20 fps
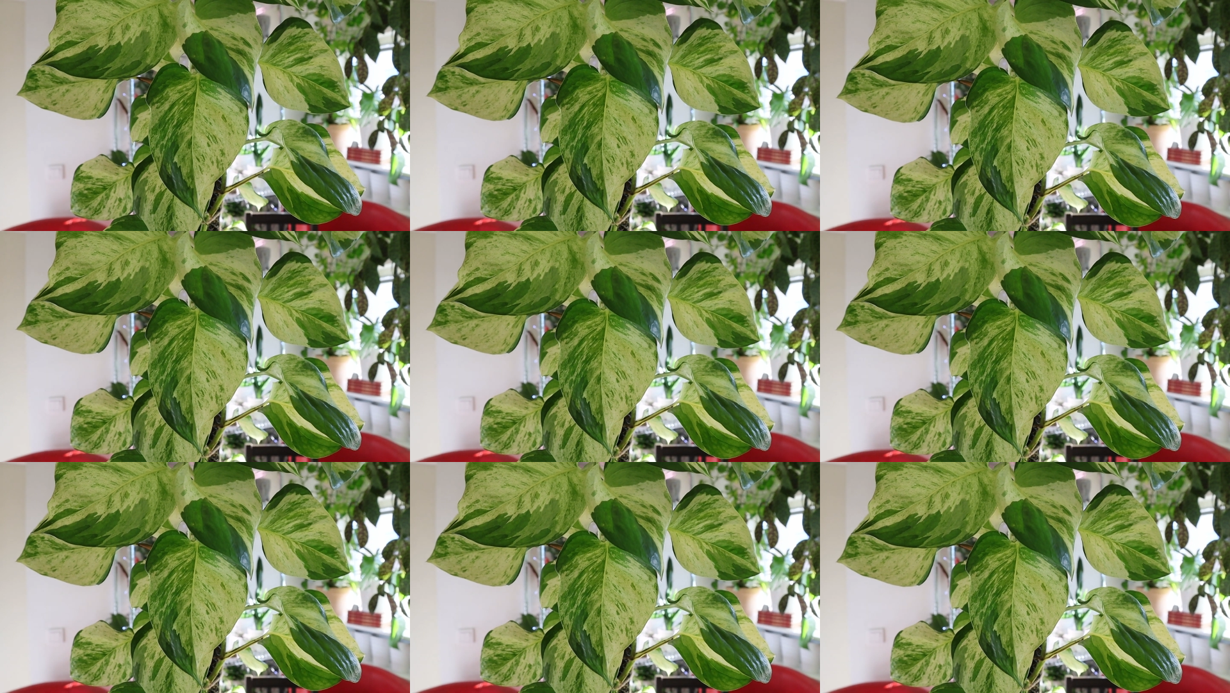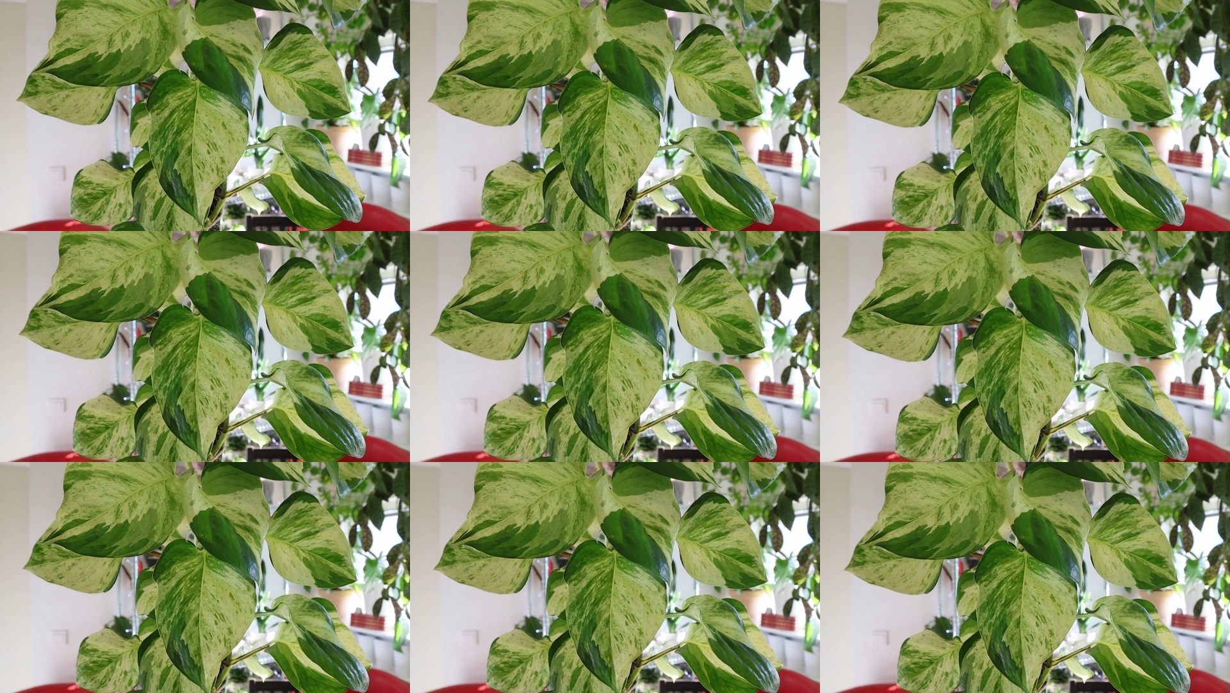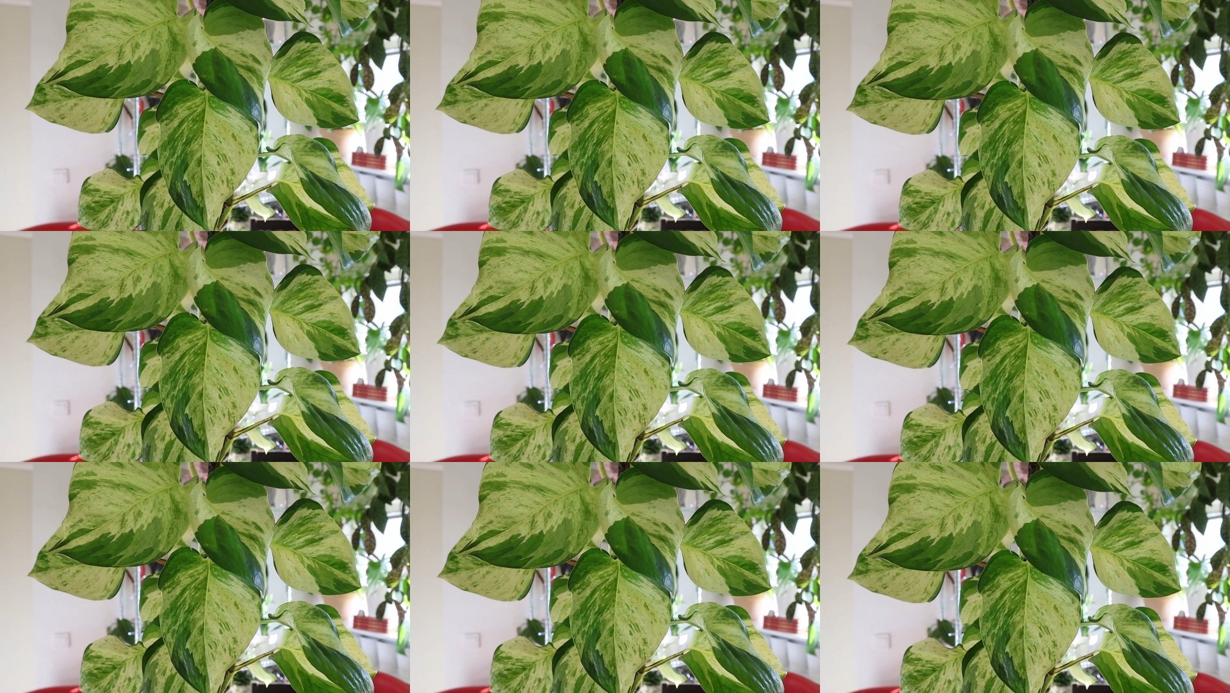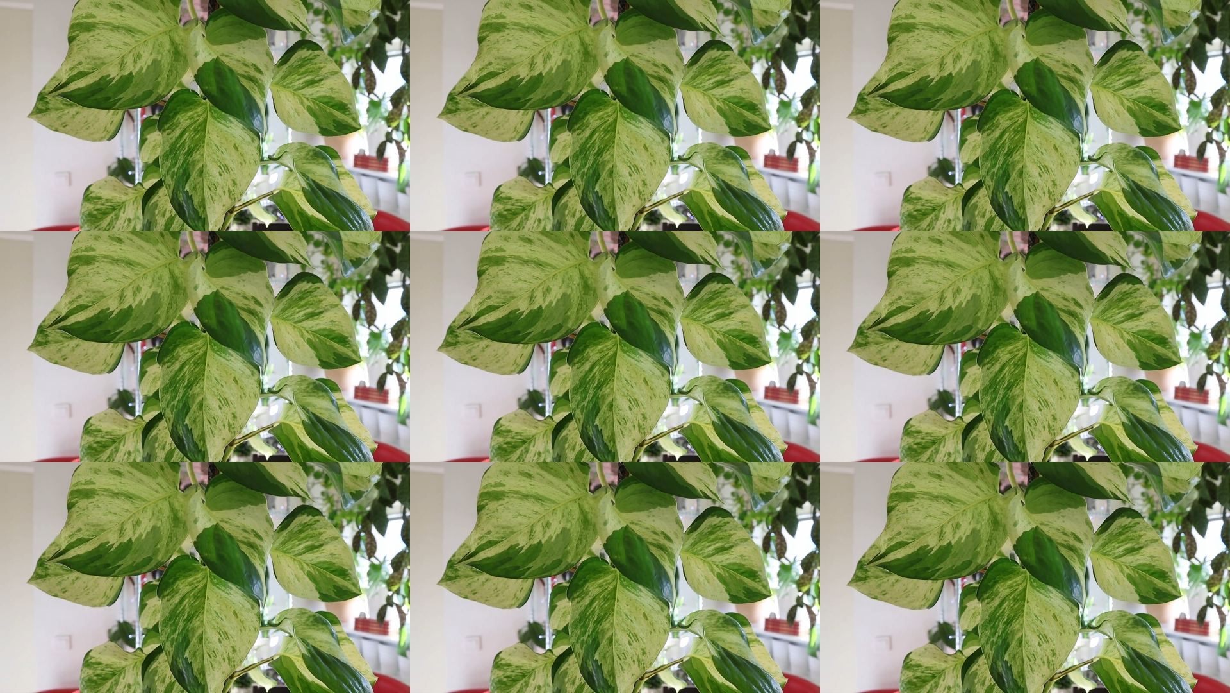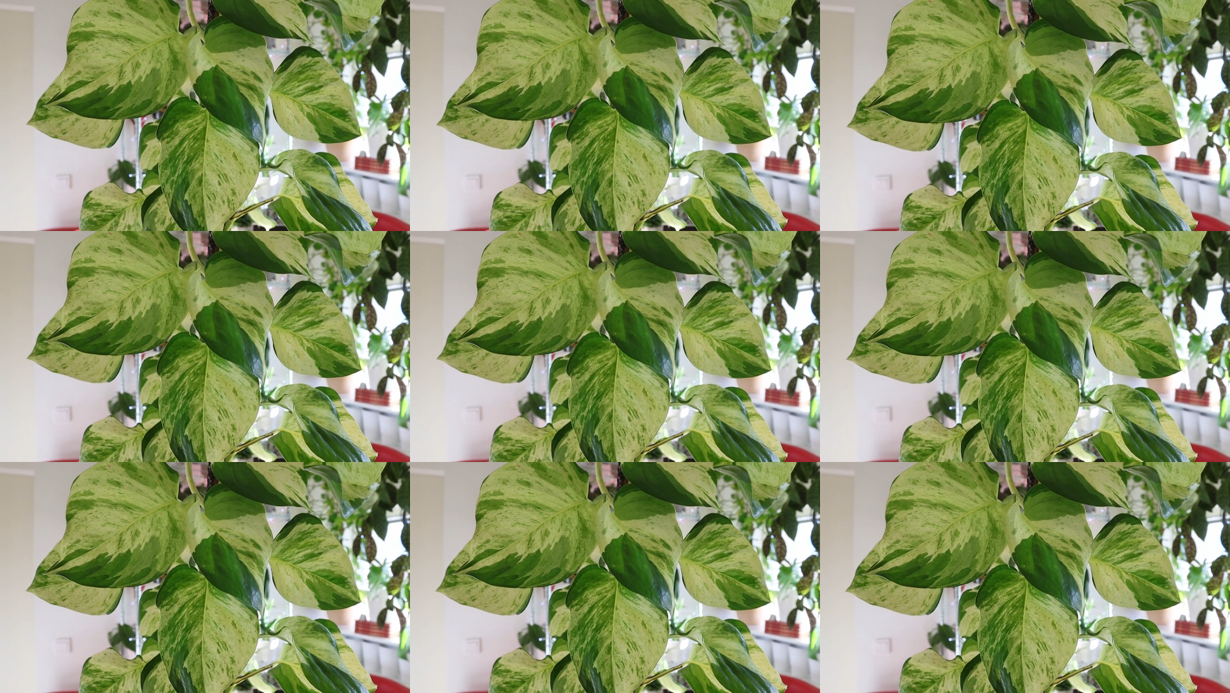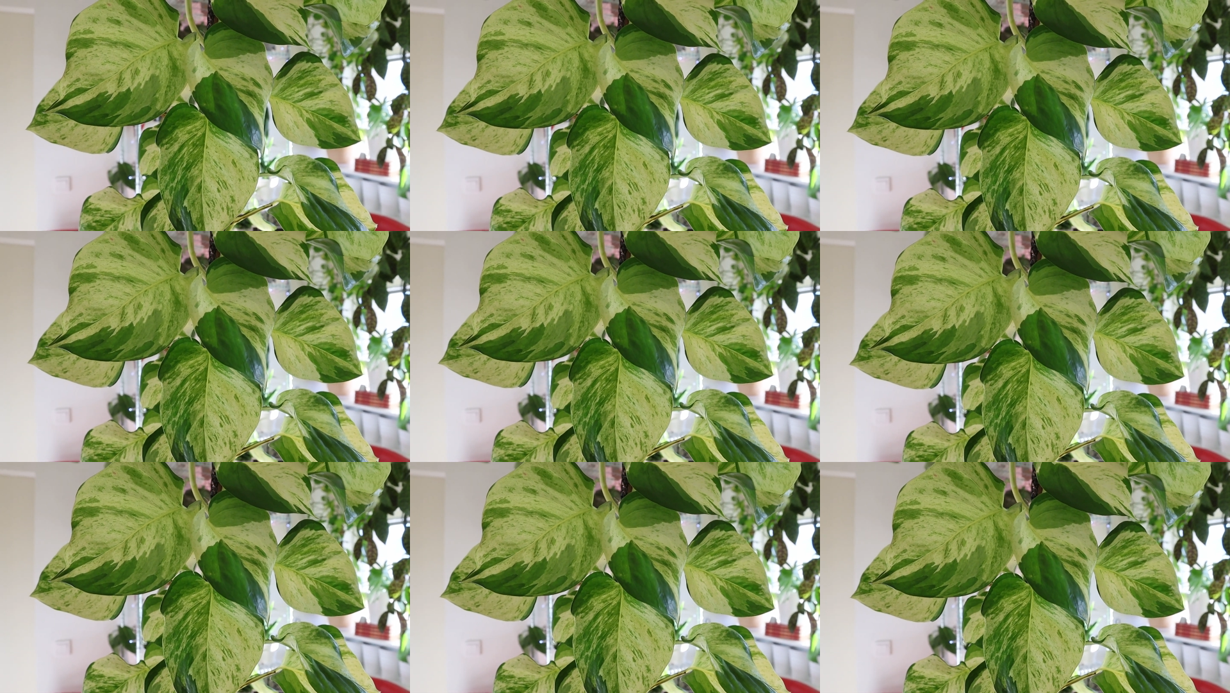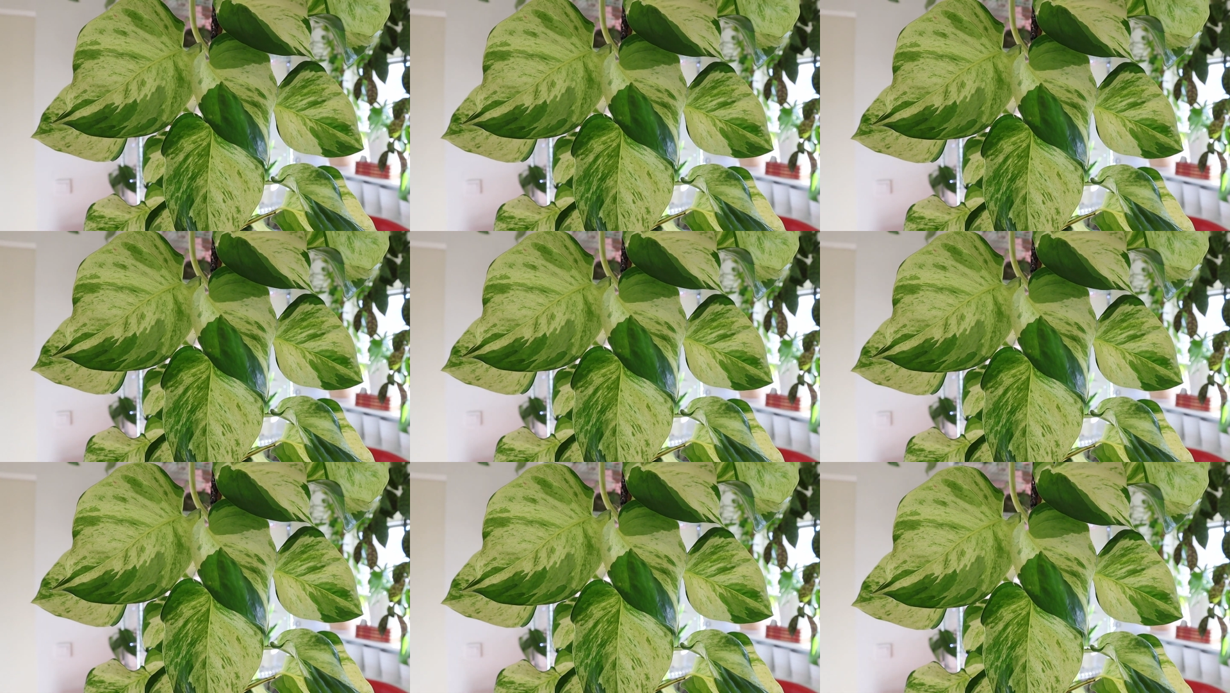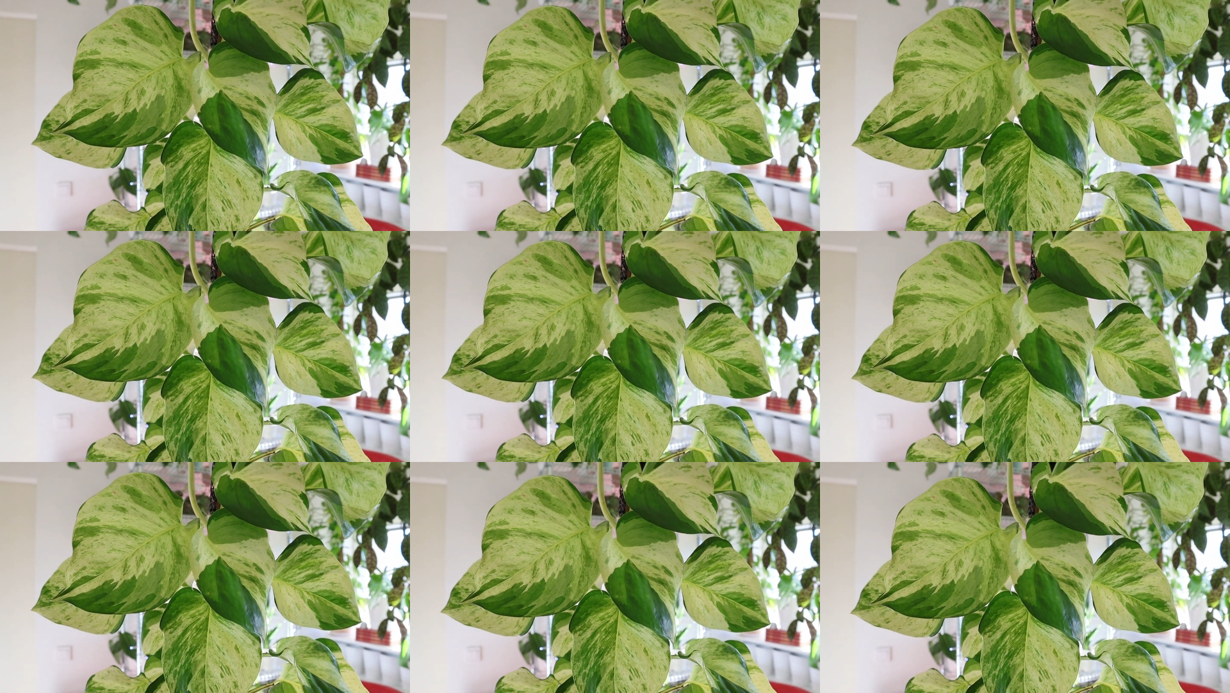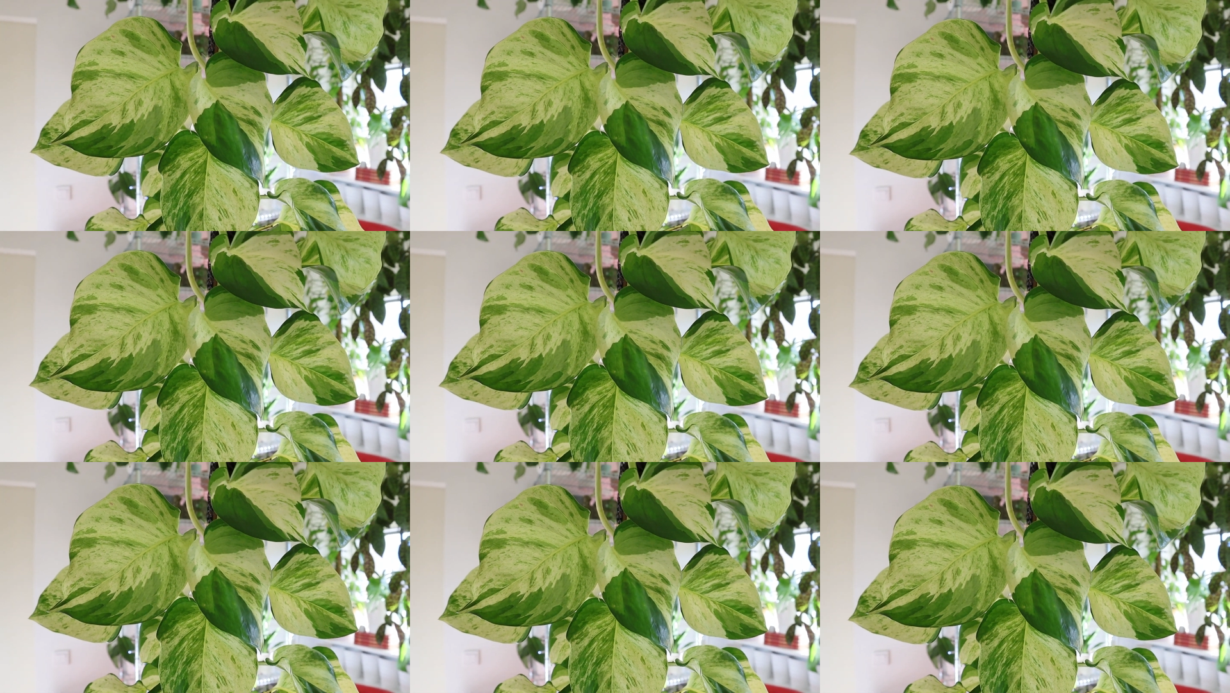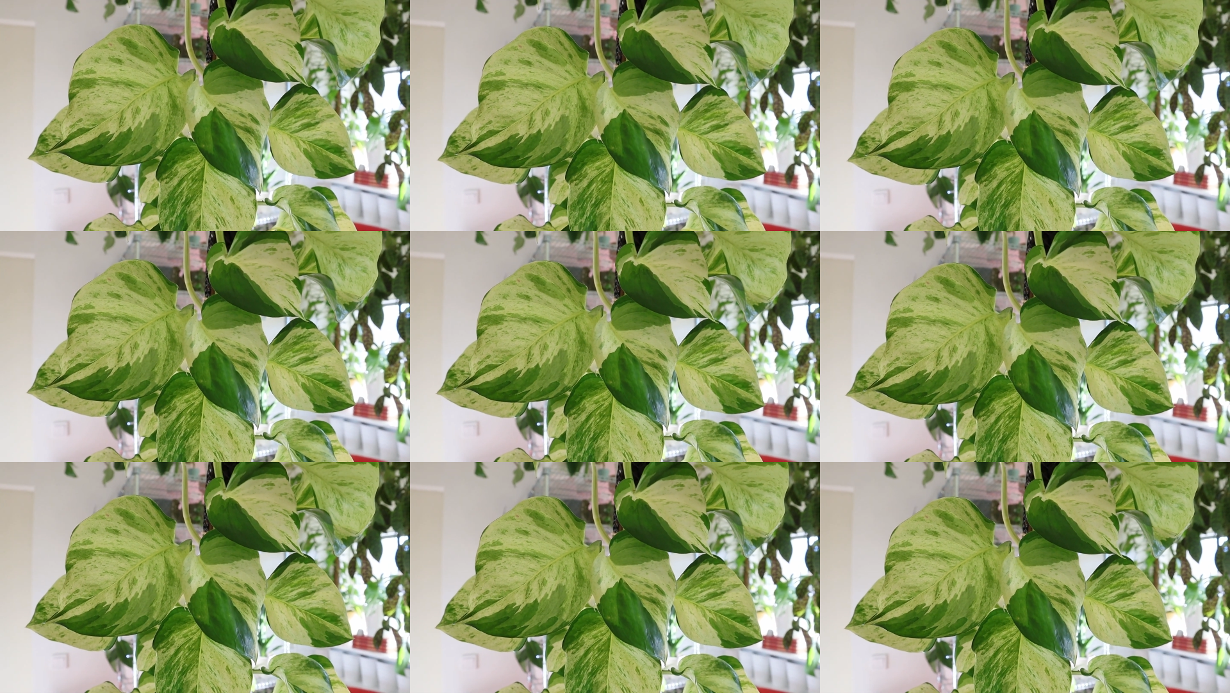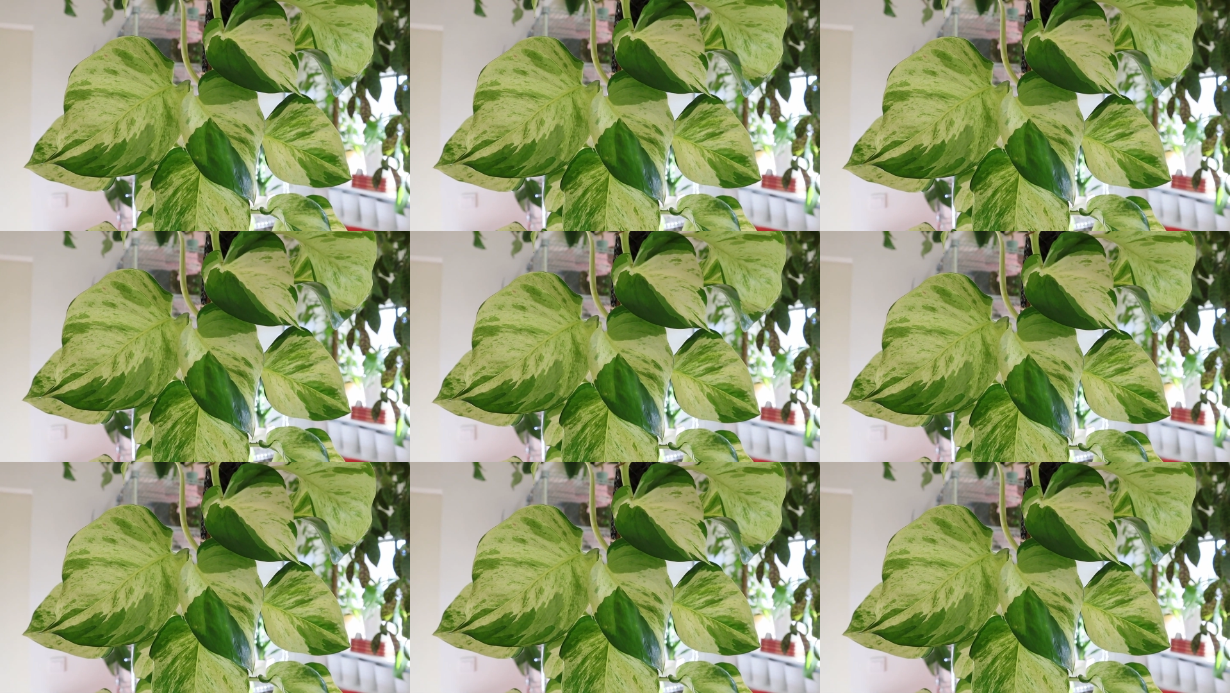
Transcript: [unreadable: no face in view]